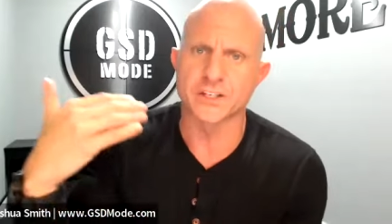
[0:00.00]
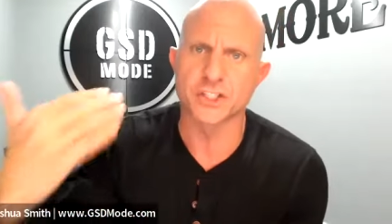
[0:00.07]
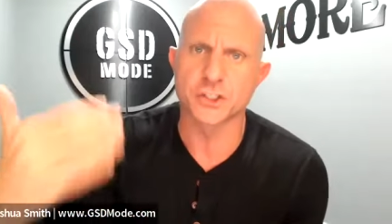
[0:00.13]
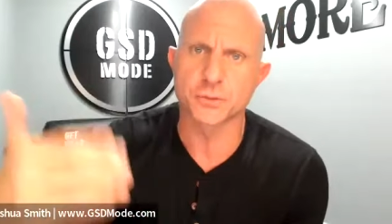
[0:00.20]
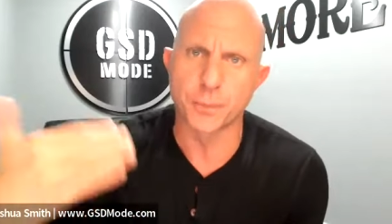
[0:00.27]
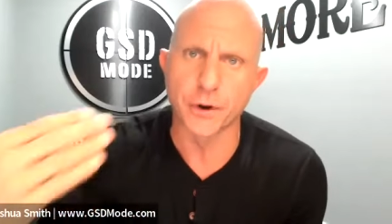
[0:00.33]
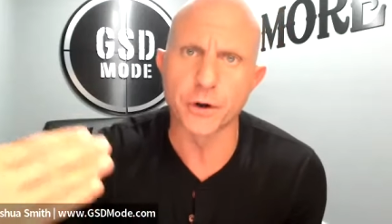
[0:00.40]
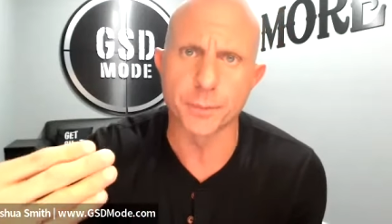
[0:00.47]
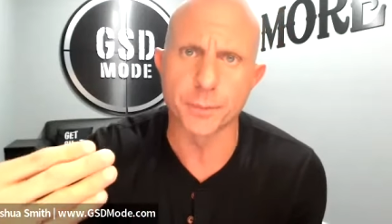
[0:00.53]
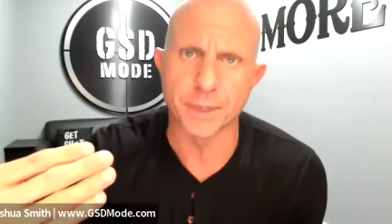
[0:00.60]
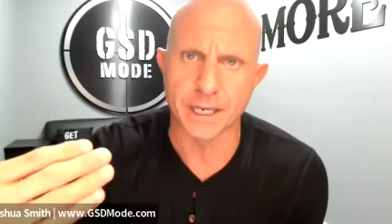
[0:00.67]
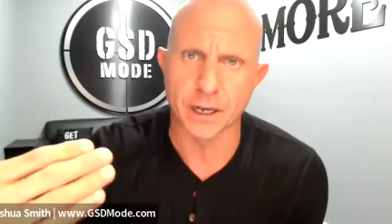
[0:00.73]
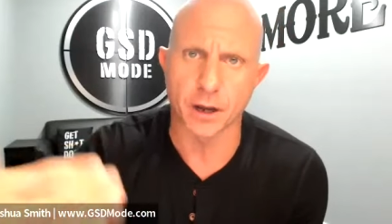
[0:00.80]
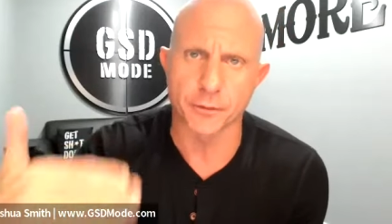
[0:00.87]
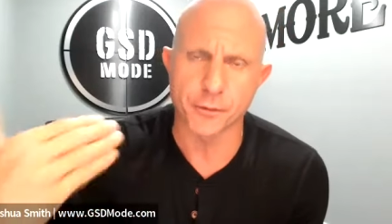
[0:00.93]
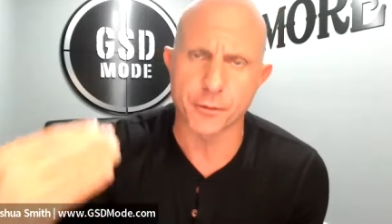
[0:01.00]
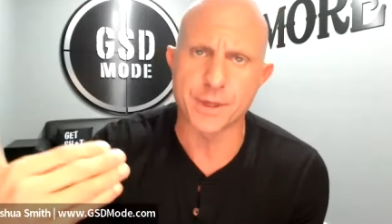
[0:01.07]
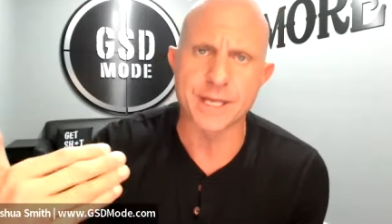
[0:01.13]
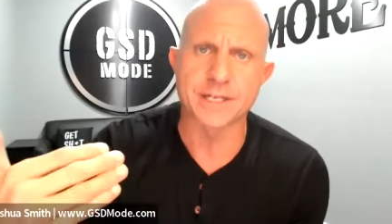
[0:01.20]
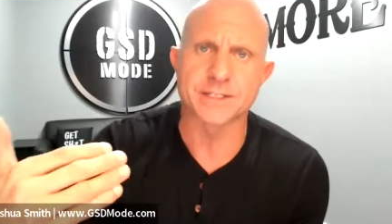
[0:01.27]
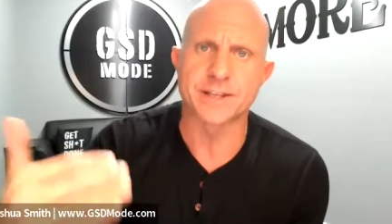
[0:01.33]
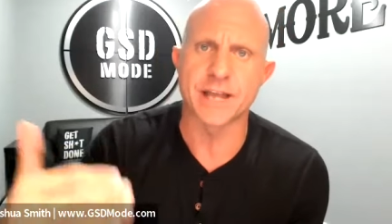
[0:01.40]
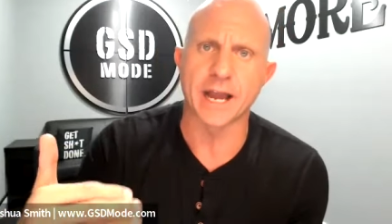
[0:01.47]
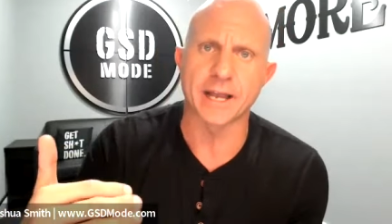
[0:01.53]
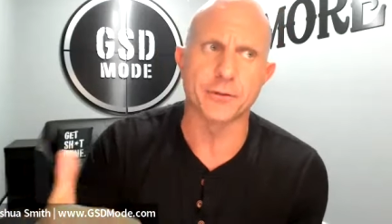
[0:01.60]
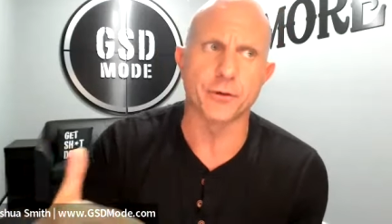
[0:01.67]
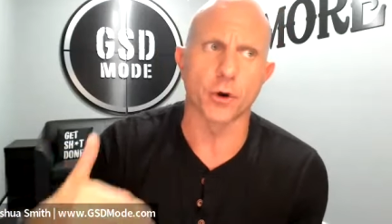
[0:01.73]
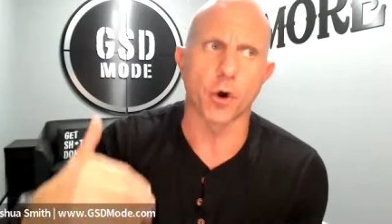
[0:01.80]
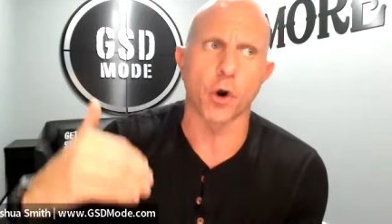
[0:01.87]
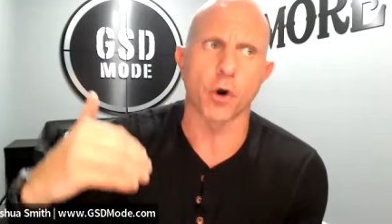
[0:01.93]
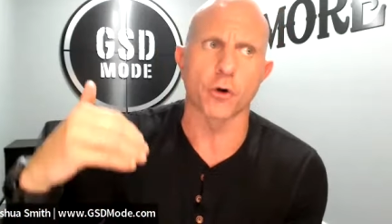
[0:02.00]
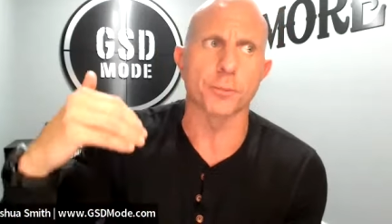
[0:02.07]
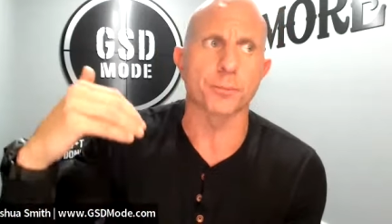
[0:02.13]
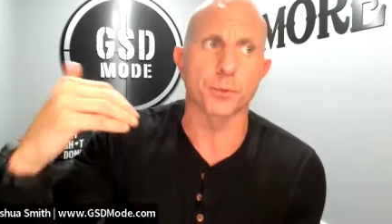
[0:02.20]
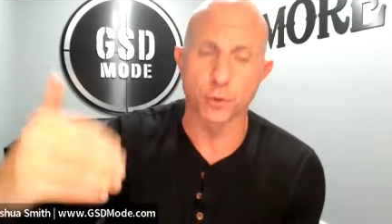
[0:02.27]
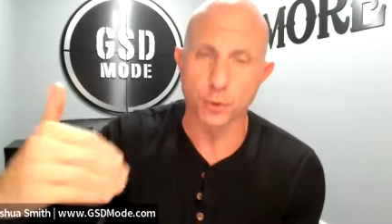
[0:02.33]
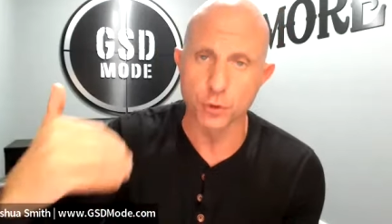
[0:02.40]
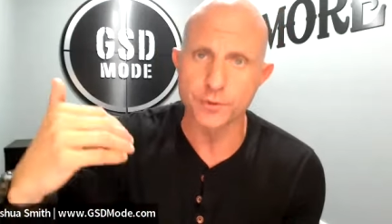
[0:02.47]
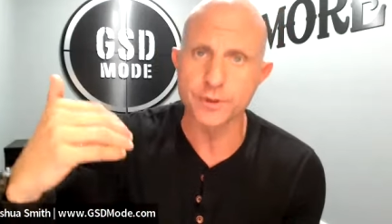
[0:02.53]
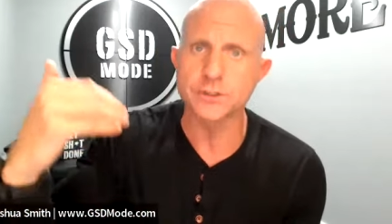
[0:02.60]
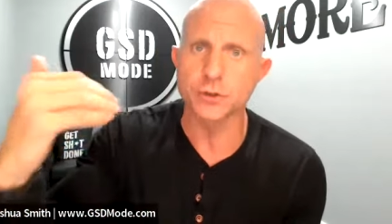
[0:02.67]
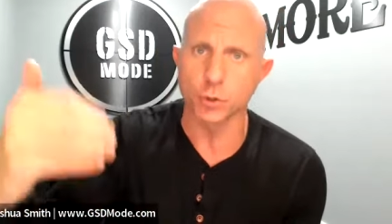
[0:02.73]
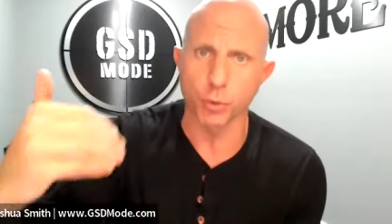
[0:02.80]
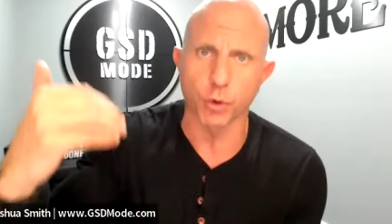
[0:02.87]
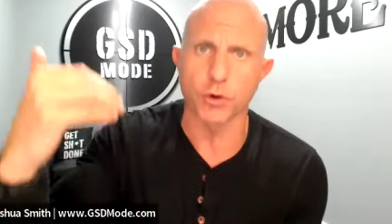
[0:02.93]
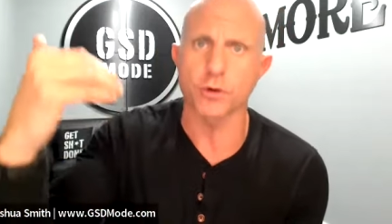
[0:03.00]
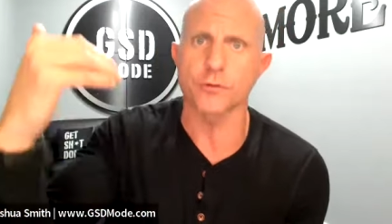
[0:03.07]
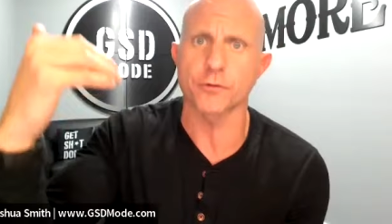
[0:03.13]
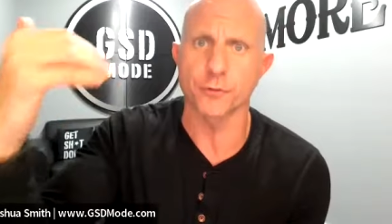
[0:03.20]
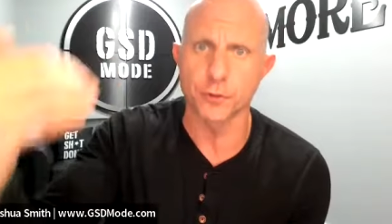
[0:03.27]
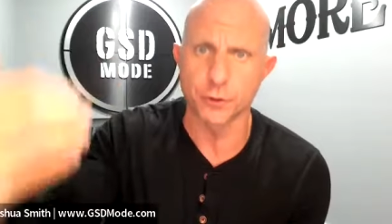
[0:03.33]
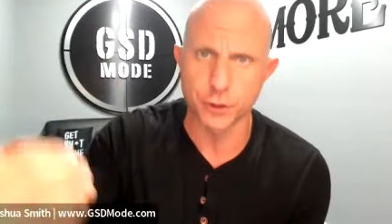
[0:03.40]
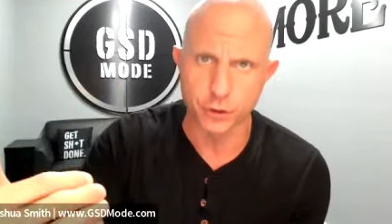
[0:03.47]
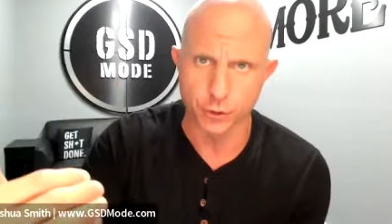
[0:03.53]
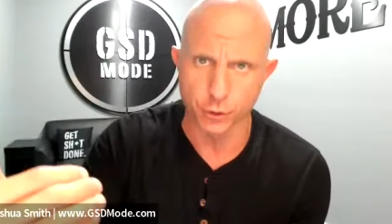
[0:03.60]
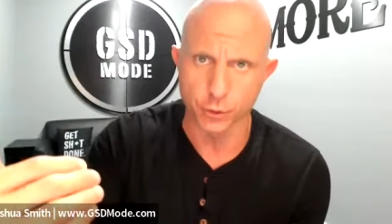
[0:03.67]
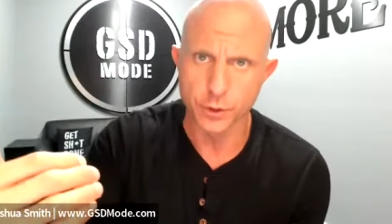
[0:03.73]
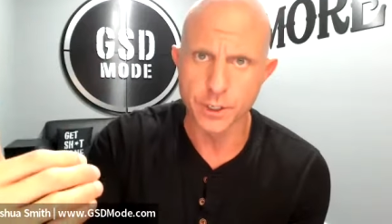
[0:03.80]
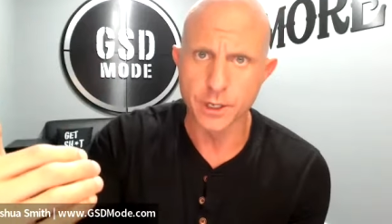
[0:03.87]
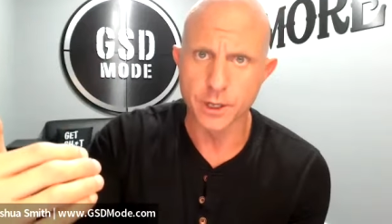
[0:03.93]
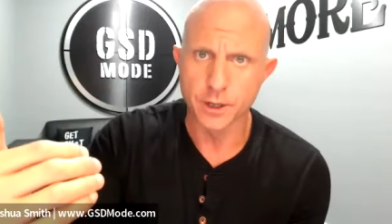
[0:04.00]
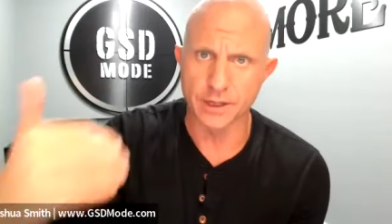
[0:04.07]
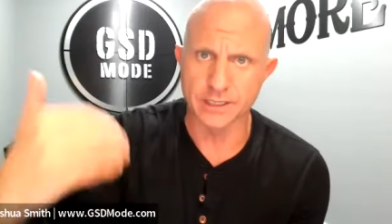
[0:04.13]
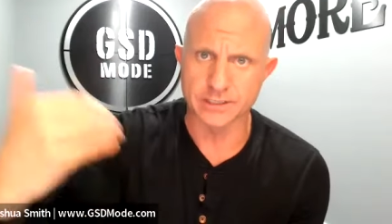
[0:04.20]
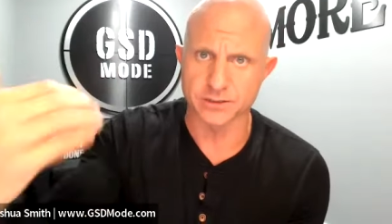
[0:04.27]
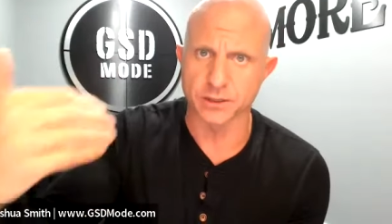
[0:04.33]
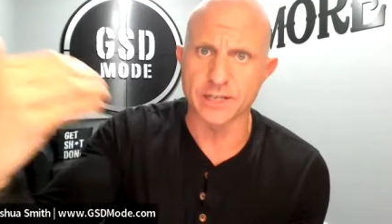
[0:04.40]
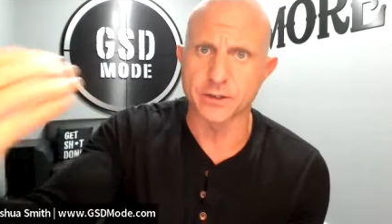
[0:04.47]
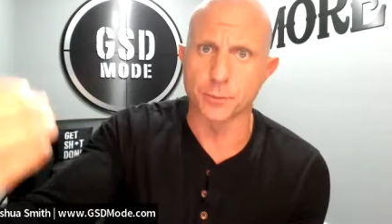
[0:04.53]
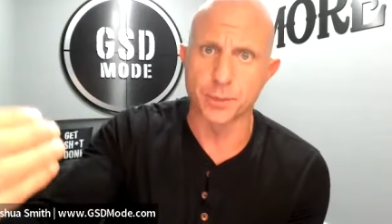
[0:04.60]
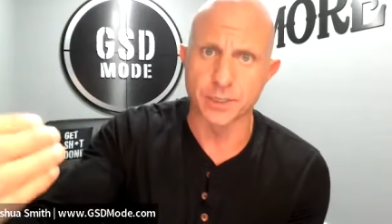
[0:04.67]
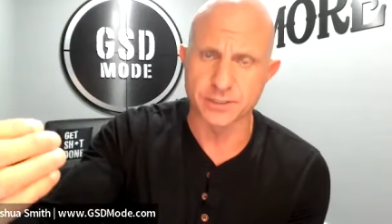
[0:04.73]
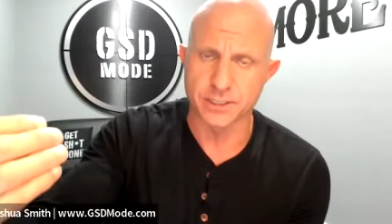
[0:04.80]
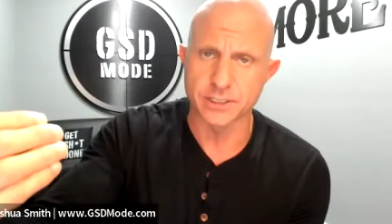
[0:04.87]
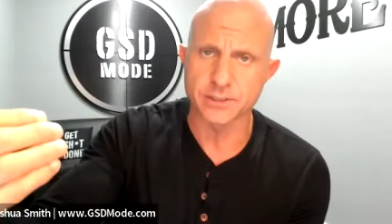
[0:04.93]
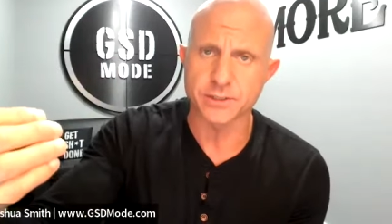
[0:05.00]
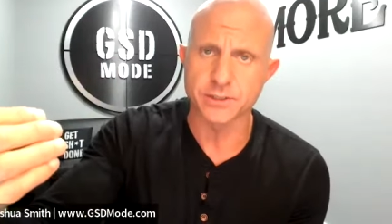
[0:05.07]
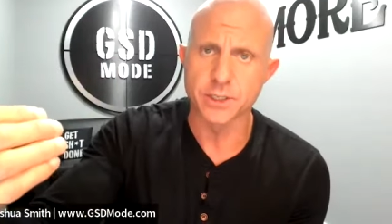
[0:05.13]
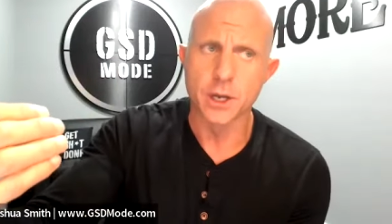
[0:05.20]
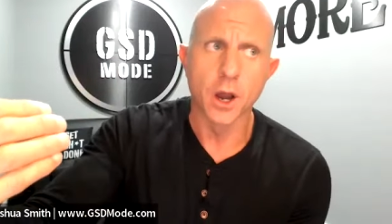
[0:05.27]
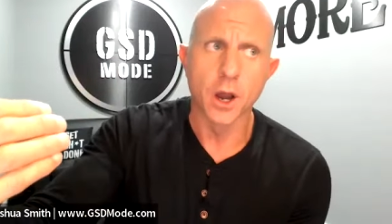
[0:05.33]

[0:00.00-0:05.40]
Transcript: experimenting on things that either aren't proven to work for you that's led to business